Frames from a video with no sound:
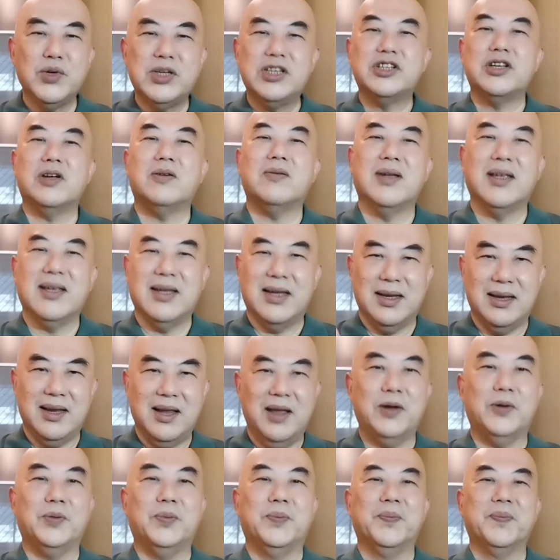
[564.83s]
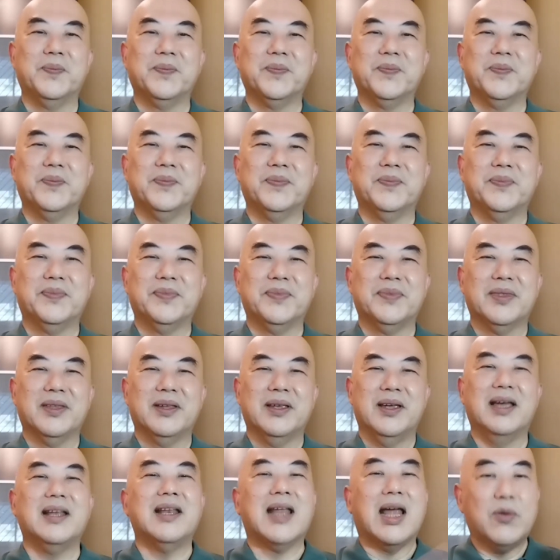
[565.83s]
reach out and get help.
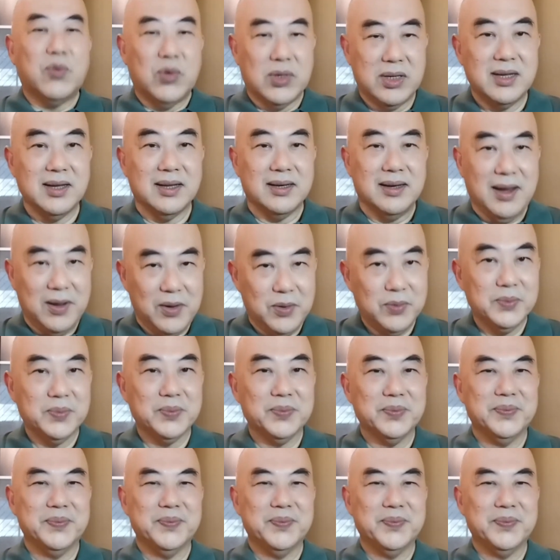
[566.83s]
And I will get help.